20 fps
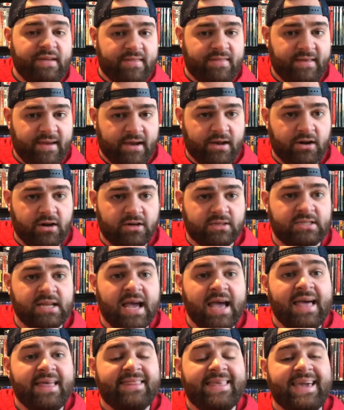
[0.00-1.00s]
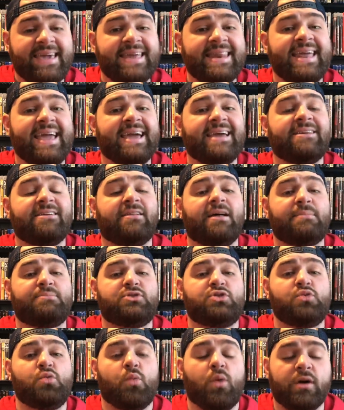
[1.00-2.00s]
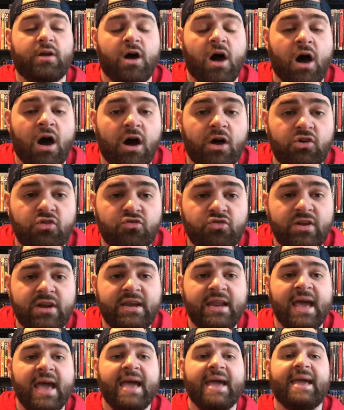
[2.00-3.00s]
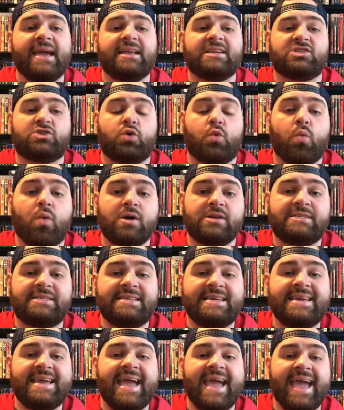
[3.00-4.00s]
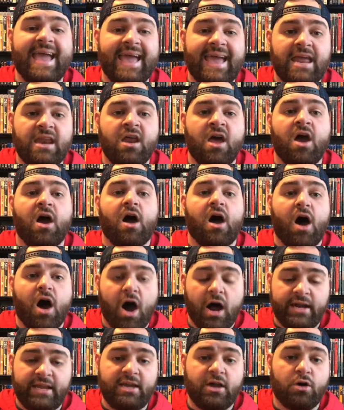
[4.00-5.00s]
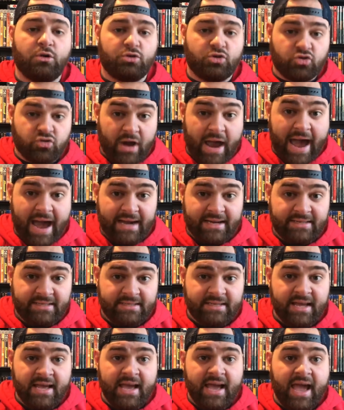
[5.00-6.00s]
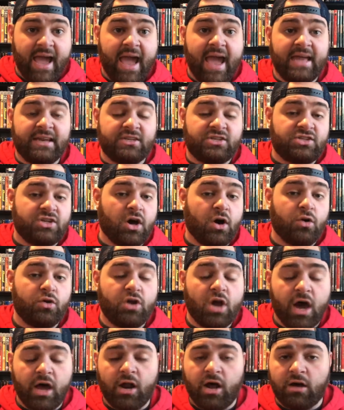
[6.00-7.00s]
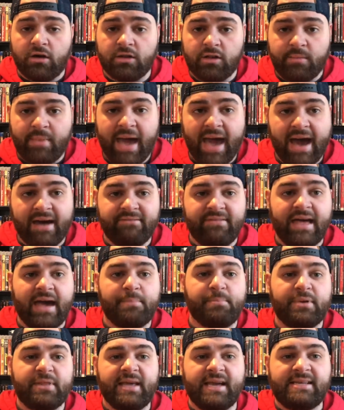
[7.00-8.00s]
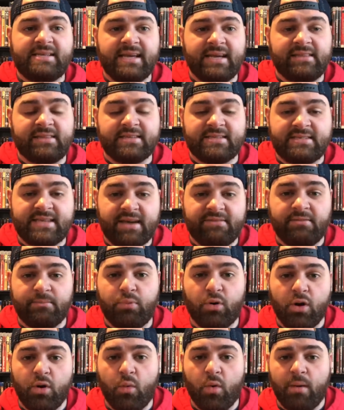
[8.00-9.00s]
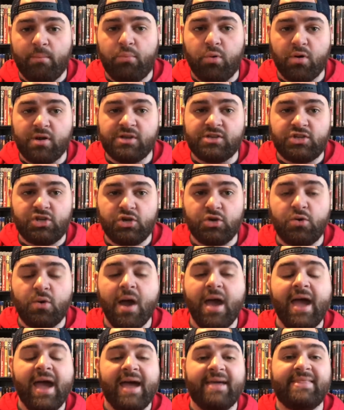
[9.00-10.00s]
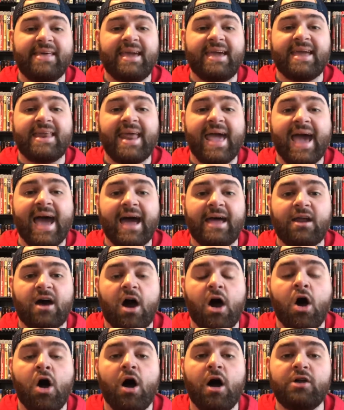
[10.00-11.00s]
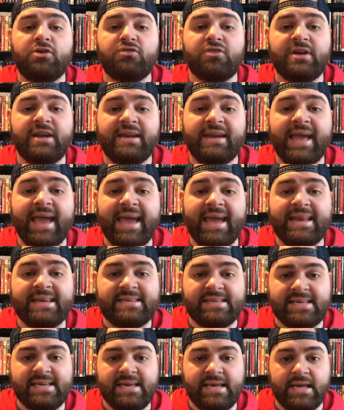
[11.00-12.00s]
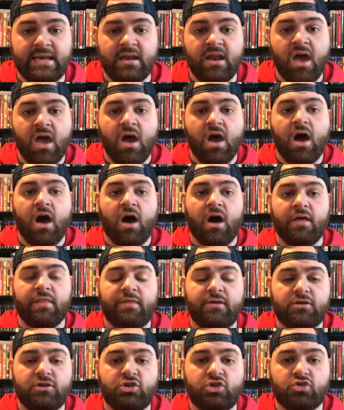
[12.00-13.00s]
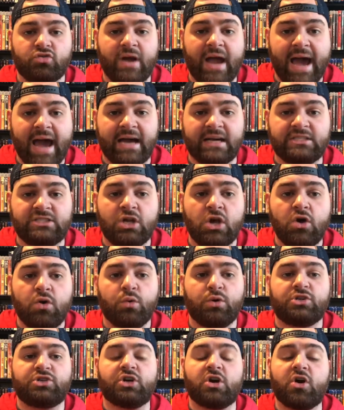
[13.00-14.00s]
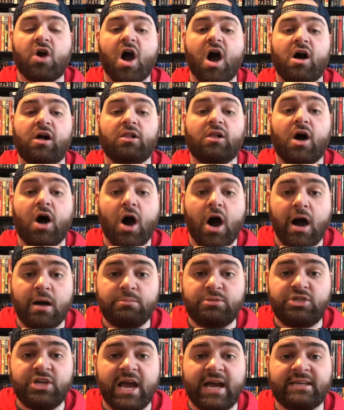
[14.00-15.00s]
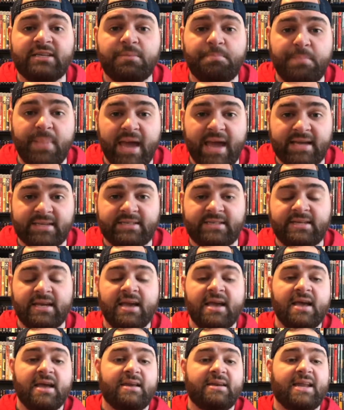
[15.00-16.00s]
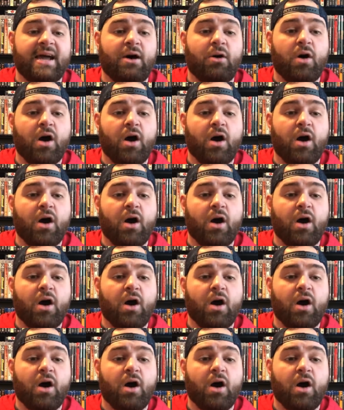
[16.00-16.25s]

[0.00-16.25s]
theaters, they can handle up to one hundred twenty-eight audio tracks. And so not all of them have that, but they take the seven point one point two and they can add one hundred eighteen other tracks, which are all object-based. Now,